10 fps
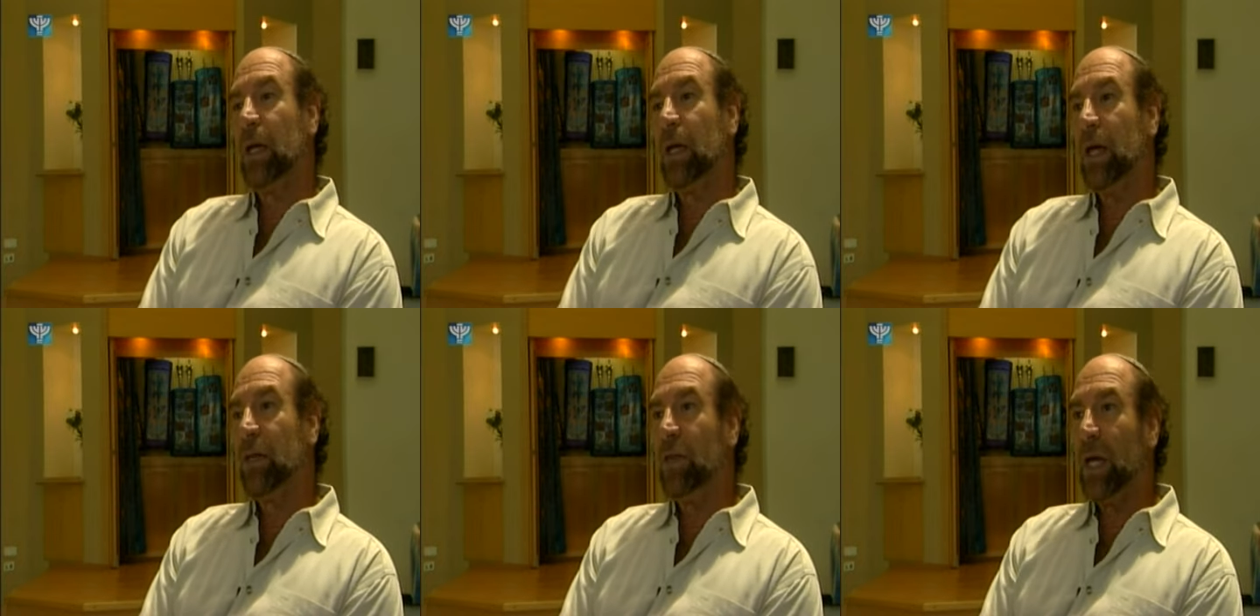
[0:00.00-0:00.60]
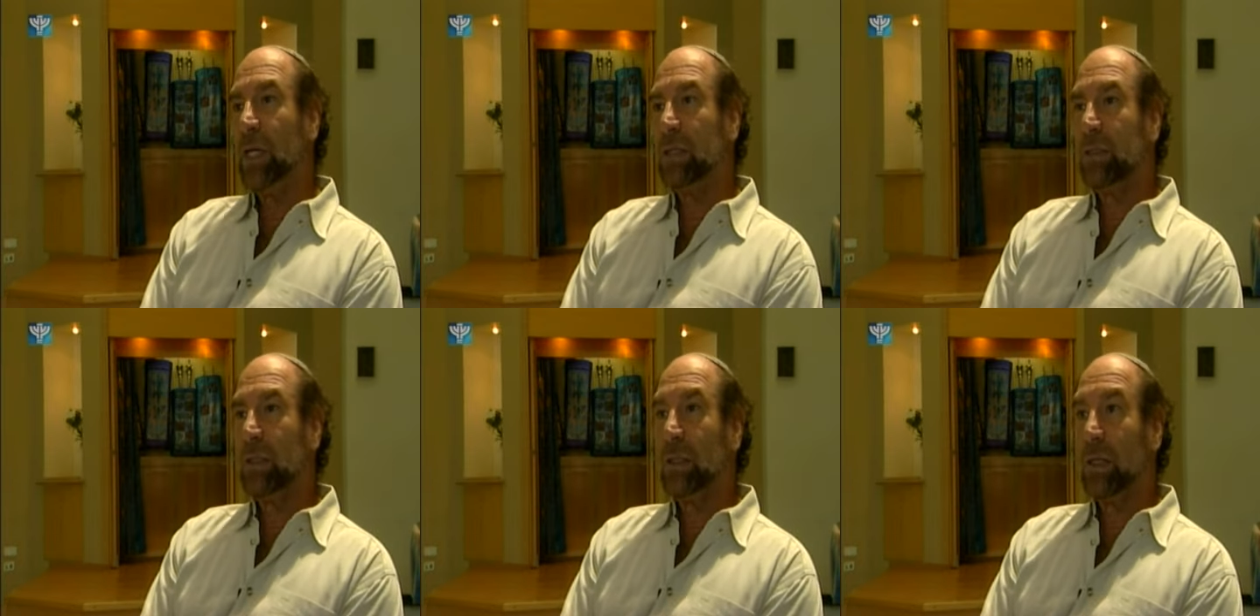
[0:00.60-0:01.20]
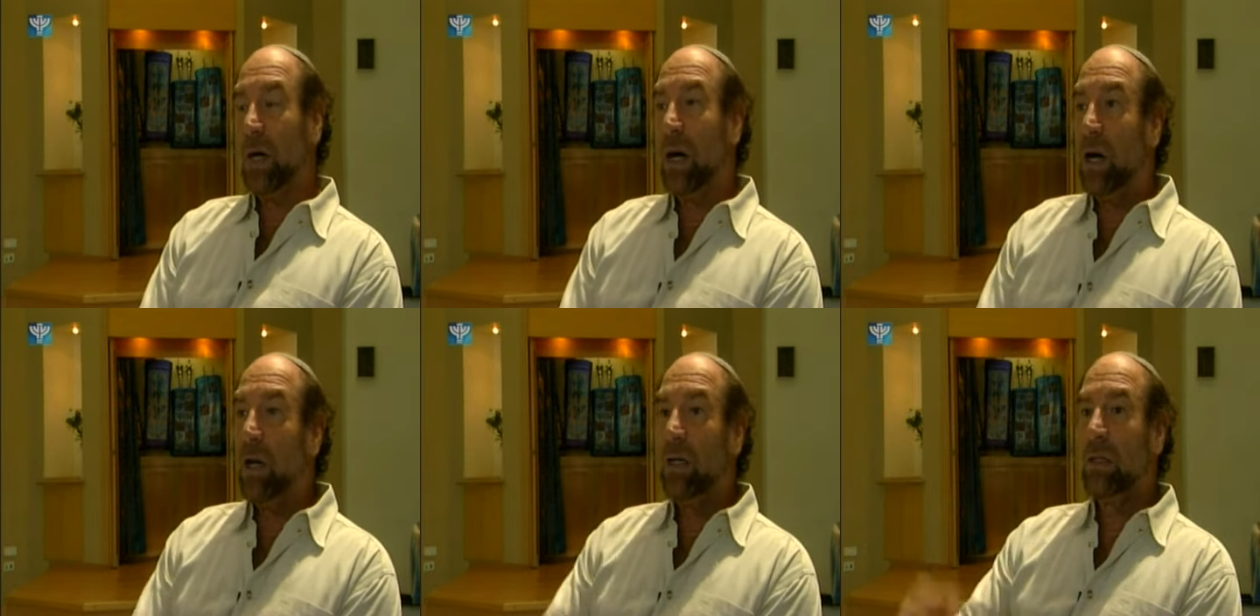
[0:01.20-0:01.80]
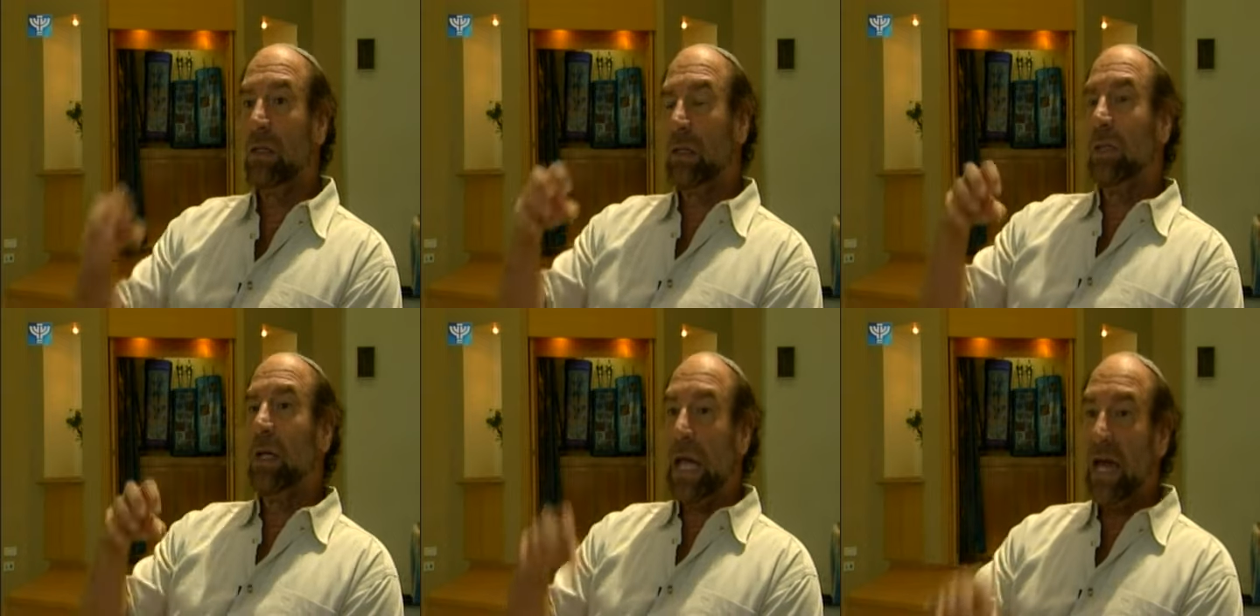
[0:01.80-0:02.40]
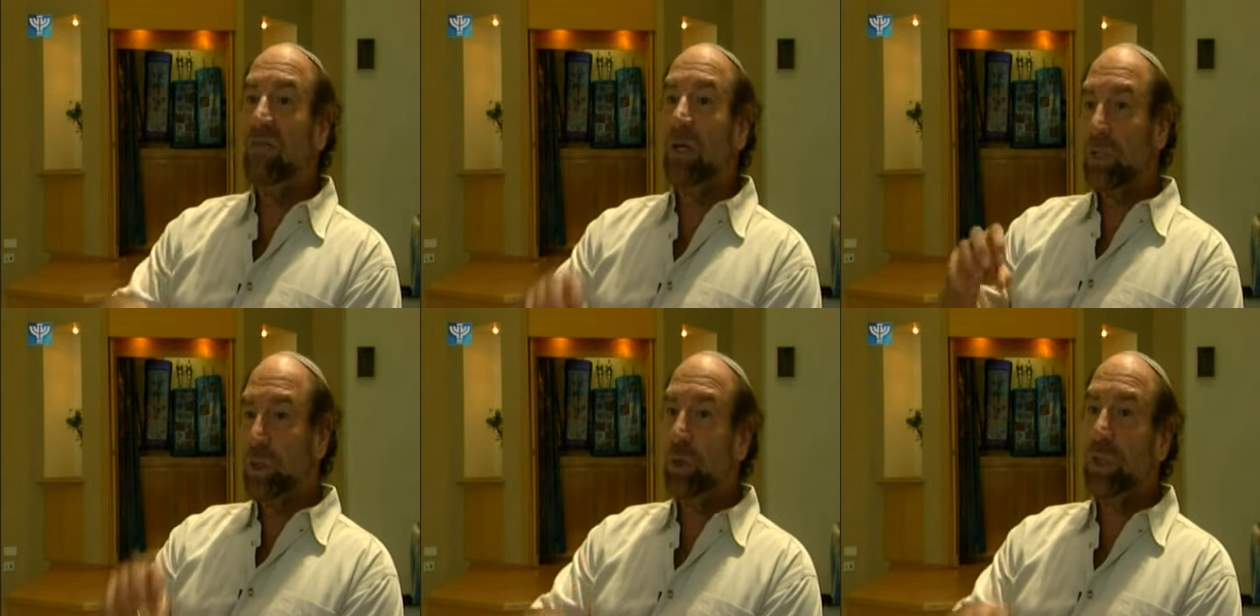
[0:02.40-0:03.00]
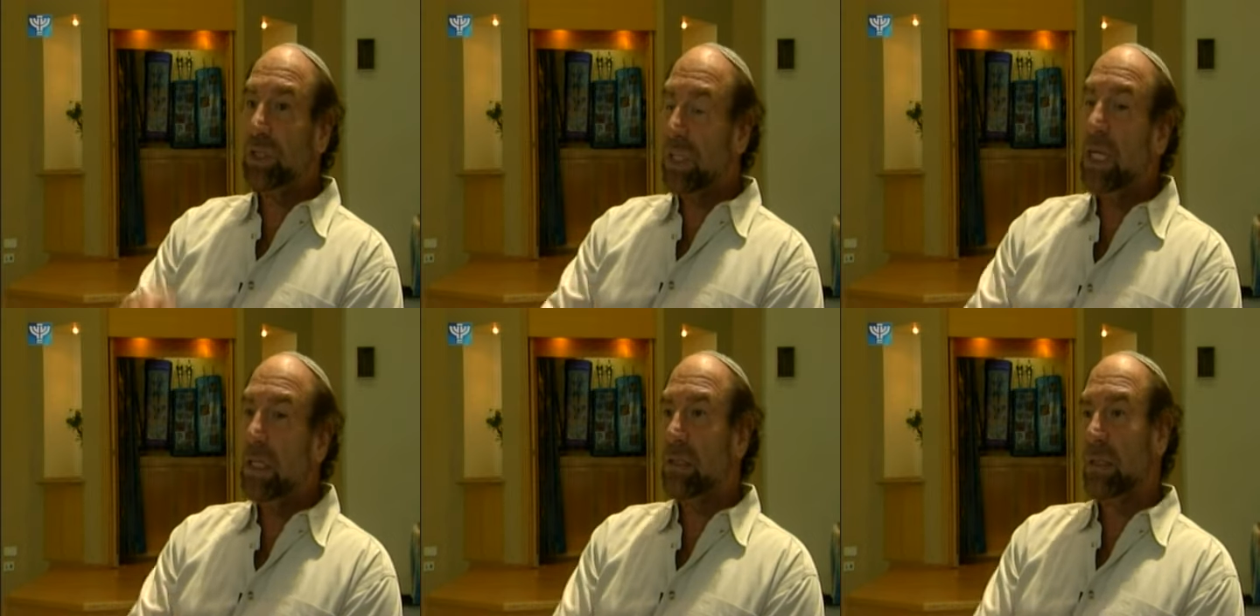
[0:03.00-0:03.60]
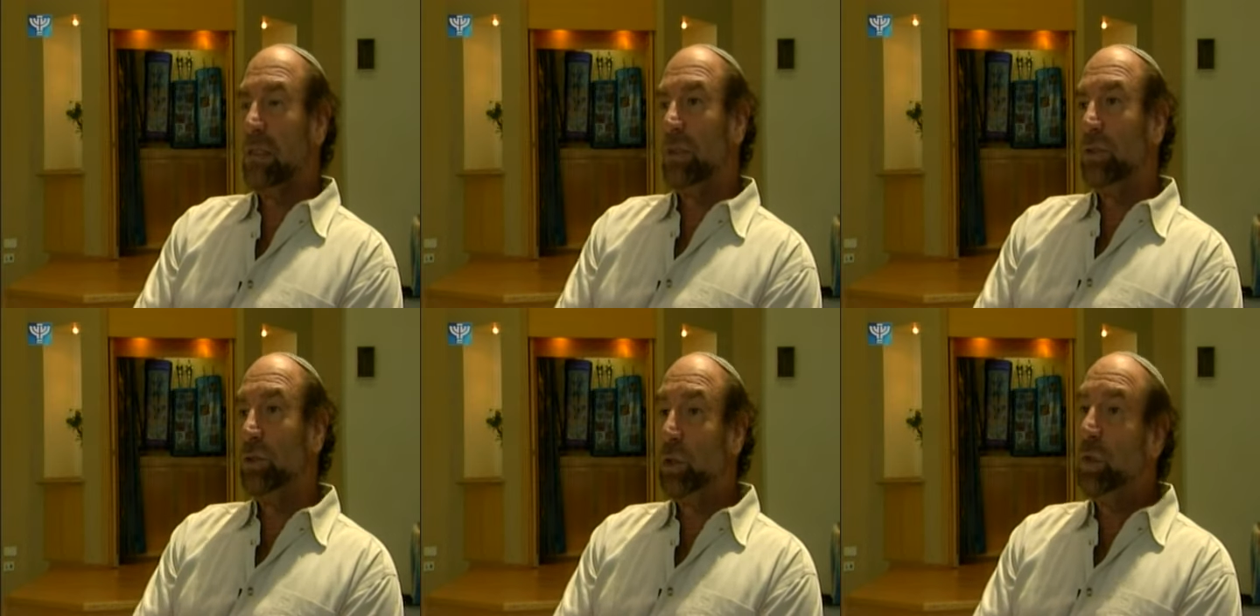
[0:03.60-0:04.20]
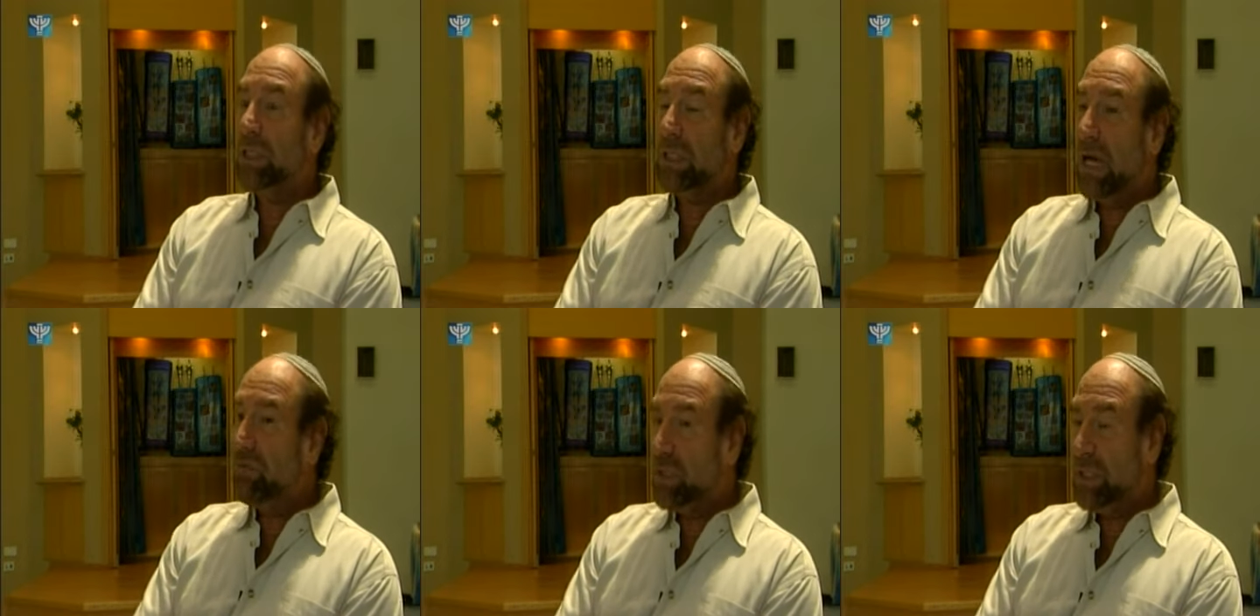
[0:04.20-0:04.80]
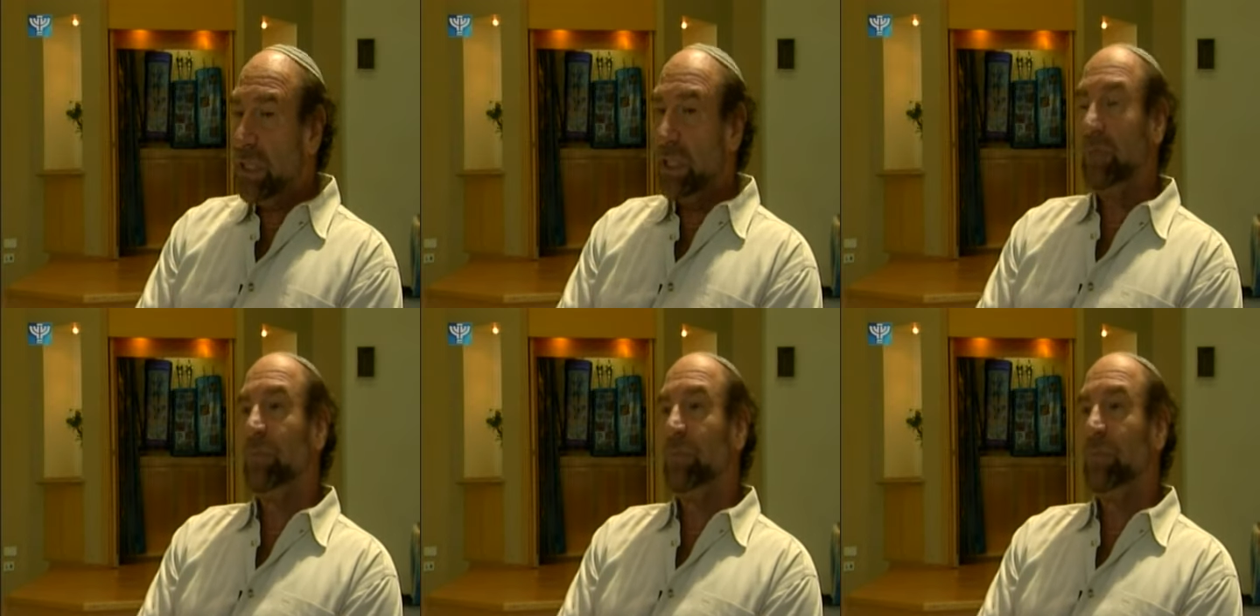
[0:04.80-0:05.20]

And that our having a Jewish state, Jewish sovereignty,